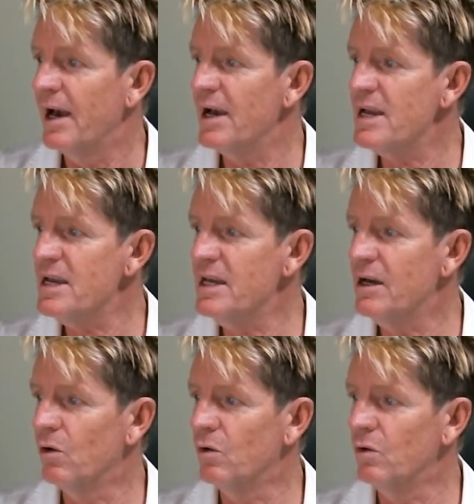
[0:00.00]

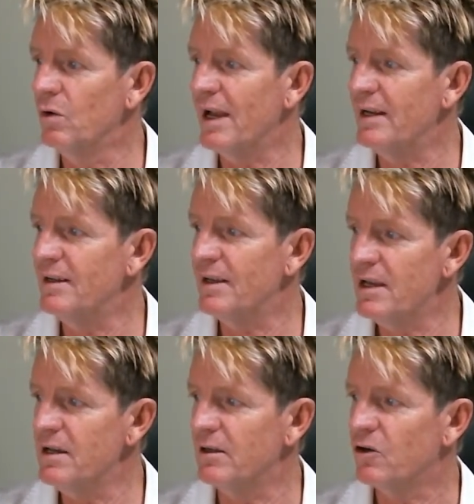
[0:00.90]
Hey, all and
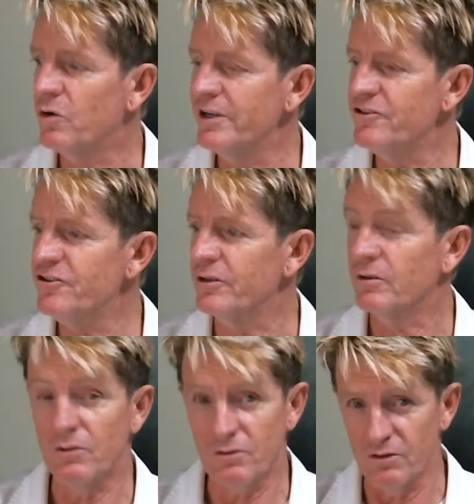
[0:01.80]
Ian,
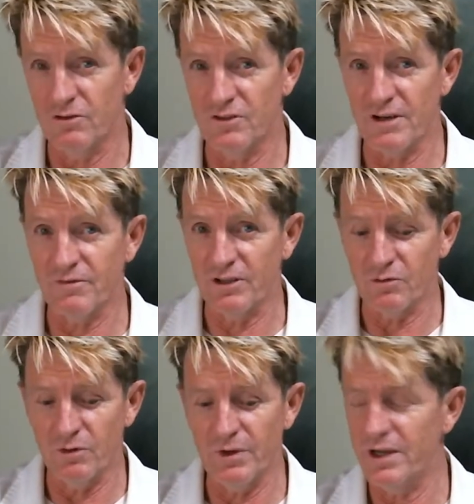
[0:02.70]
question. Good stuff.
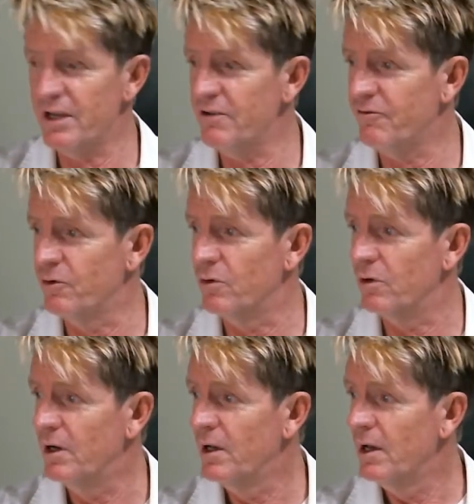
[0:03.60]
That's what we're here for.